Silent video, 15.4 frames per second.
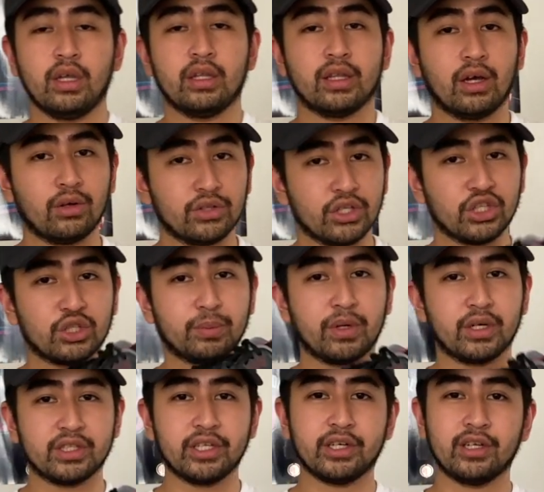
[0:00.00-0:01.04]
Now this
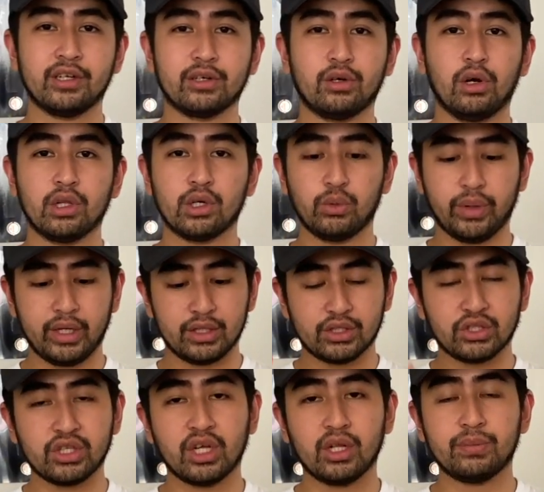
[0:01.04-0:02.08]
particular colorway
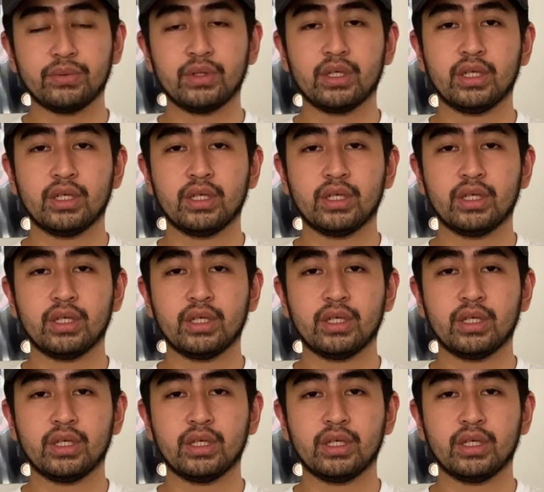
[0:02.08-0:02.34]
itself